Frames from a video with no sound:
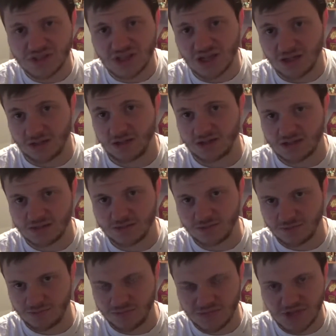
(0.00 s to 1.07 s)
saying it's
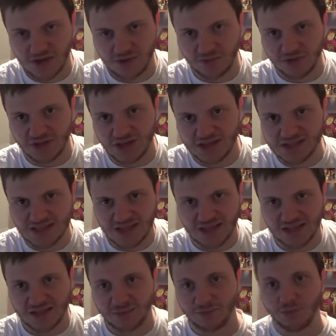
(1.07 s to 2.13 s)
terrible to kickstand
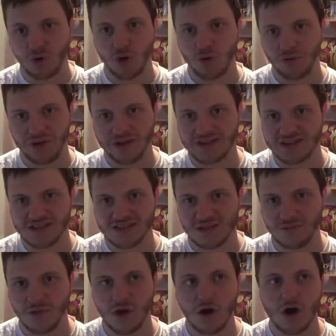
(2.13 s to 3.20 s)
and it broke their system.